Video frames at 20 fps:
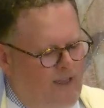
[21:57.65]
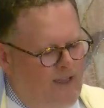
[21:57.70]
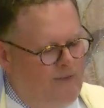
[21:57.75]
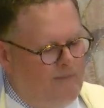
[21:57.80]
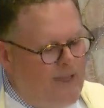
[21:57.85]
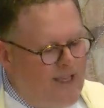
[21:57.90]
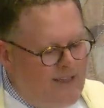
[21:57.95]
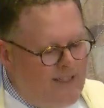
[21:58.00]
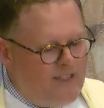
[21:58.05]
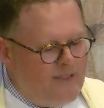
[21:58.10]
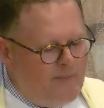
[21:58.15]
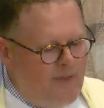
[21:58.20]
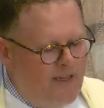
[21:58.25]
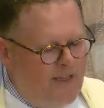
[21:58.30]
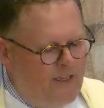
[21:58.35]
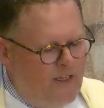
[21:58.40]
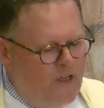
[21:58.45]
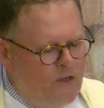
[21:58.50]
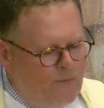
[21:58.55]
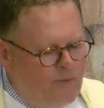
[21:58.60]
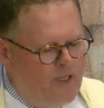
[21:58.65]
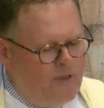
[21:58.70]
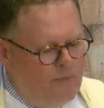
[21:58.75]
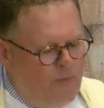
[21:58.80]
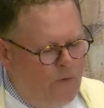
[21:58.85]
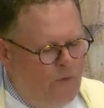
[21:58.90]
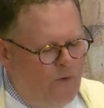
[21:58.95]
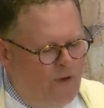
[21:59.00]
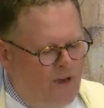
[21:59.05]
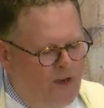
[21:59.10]
May this be a Yom
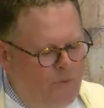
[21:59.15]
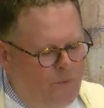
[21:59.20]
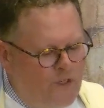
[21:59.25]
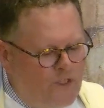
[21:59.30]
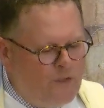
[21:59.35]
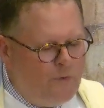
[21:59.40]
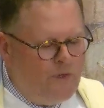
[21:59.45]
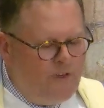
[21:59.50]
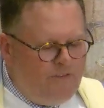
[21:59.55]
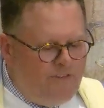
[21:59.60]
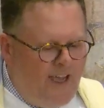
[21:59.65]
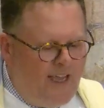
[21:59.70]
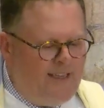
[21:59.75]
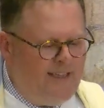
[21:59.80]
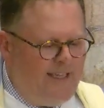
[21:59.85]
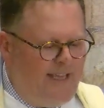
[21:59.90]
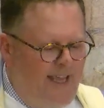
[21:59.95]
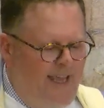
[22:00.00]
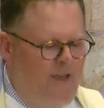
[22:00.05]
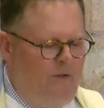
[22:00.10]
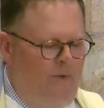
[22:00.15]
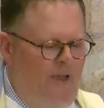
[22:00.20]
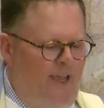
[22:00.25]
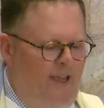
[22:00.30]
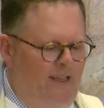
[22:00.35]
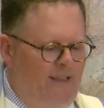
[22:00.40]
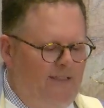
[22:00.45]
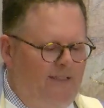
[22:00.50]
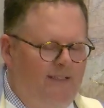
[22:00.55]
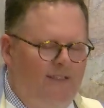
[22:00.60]
Kippur on which we find the
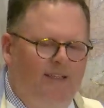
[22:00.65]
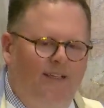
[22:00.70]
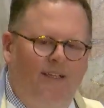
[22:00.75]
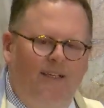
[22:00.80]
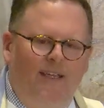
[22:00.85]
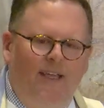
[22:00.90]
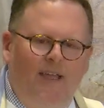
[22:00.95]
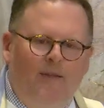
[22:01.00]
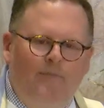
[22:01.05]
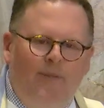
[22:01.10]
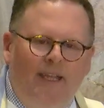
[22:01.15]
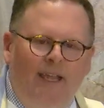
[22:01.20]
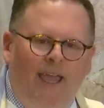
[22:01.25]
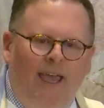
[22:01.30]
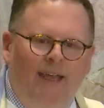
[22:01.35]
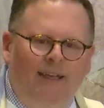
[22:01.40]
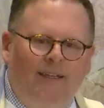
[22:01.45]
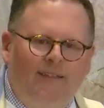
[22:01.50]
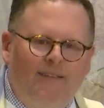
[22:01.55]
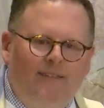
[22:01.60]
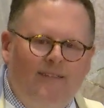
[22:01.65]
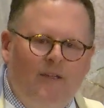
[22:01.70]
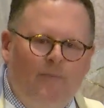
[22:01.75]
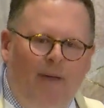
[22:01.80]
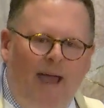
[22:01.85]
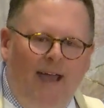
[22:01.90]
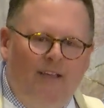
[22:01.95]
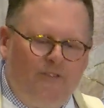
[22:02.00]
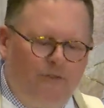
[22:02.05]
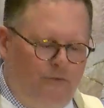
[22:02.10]
gateways and begin to
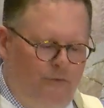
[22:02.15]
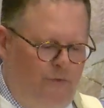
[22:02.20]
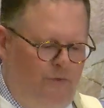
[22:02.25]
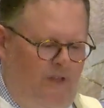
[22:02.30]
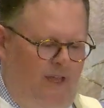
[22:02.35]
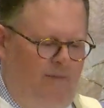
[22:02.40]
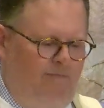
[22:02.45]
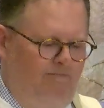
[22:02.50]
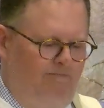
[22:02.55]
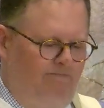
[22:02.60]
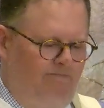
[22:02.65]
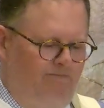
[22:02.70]
pass through them.